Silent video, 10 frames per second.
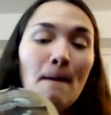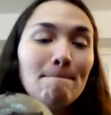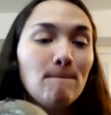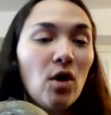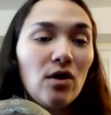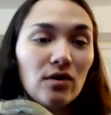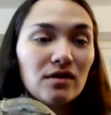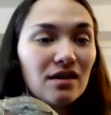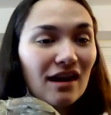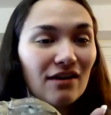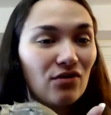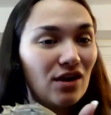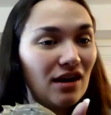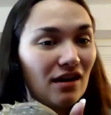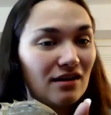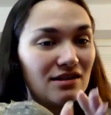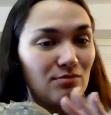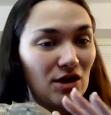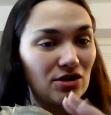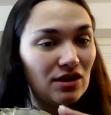molt every year,
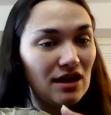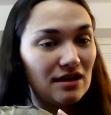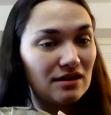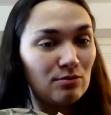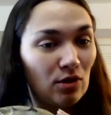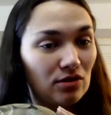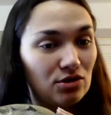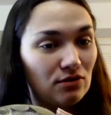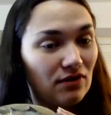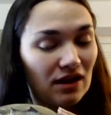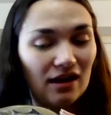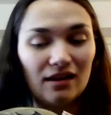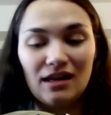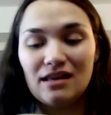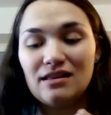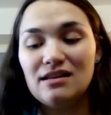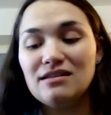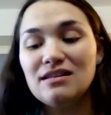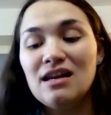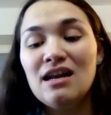especially a small juvenile like
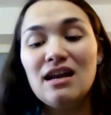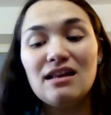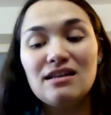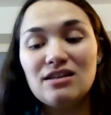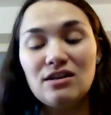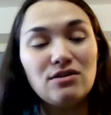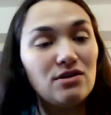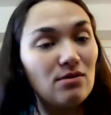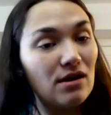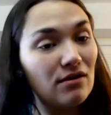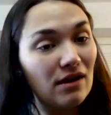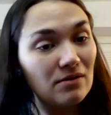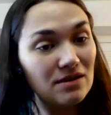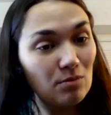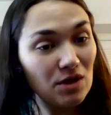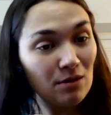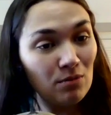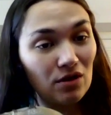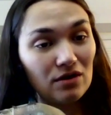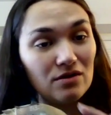this, and they tend to do it around
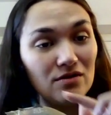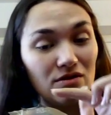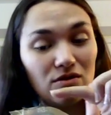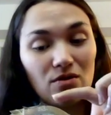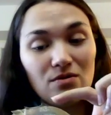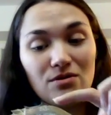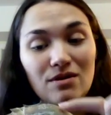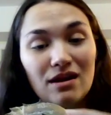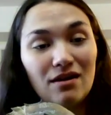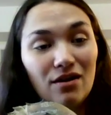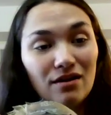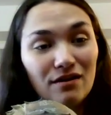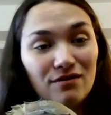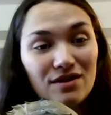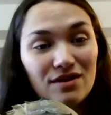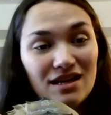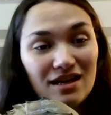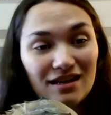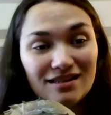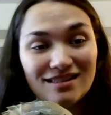September. So you get all of
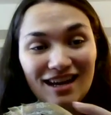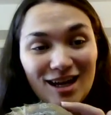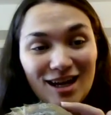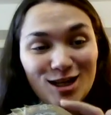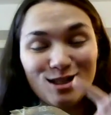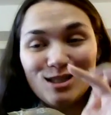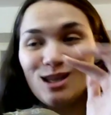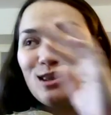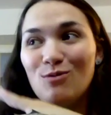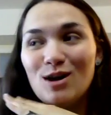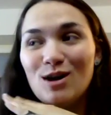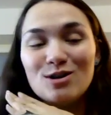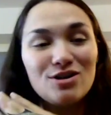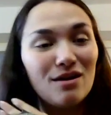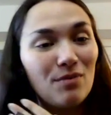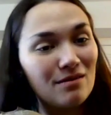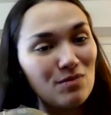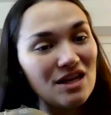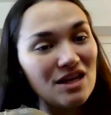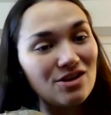these guys suddenly washed up on
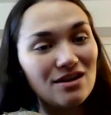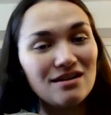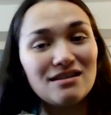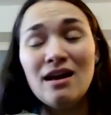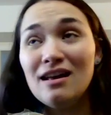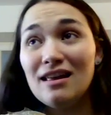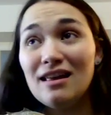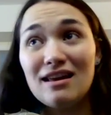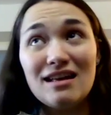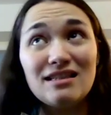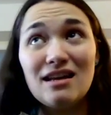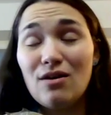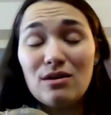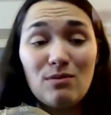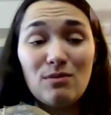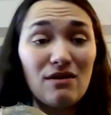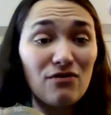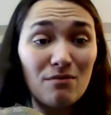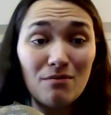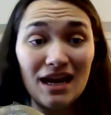beaches, like I said, all the way
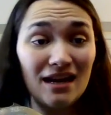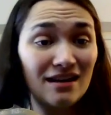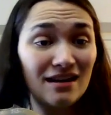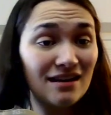from Maine